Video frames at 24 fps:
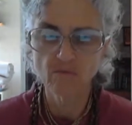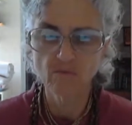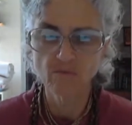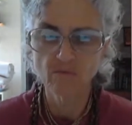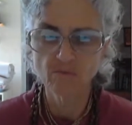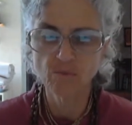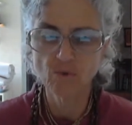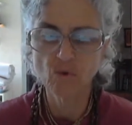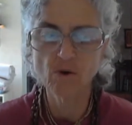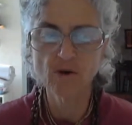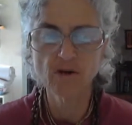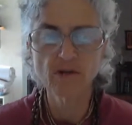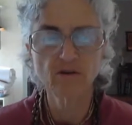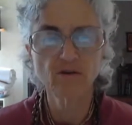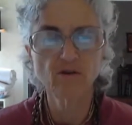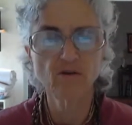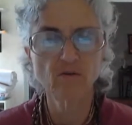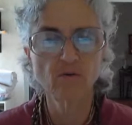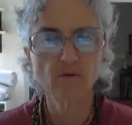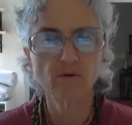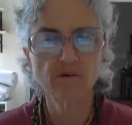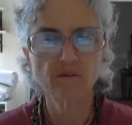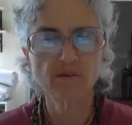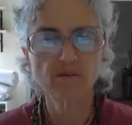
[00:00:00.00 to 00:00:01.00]
born into a
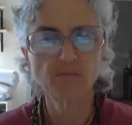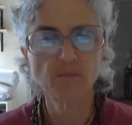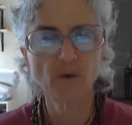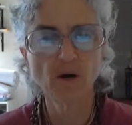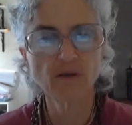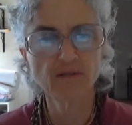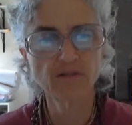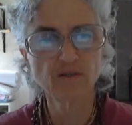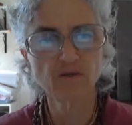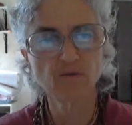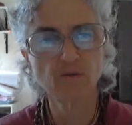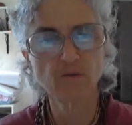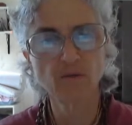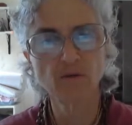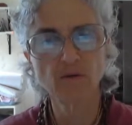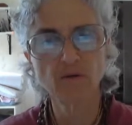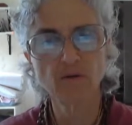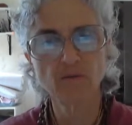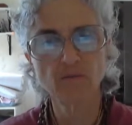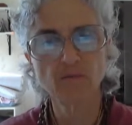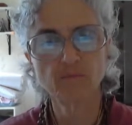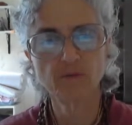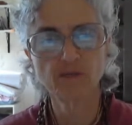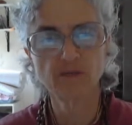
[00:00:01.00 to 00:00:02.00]
responsible
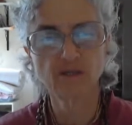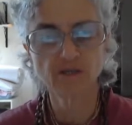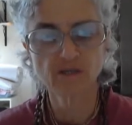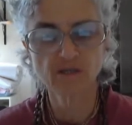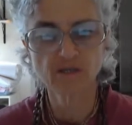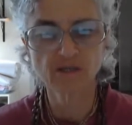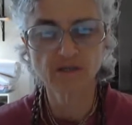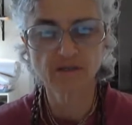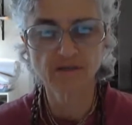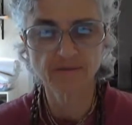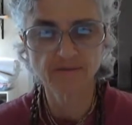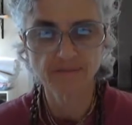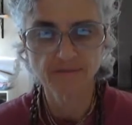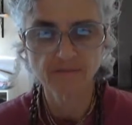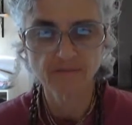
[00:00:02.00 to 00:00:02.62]
position.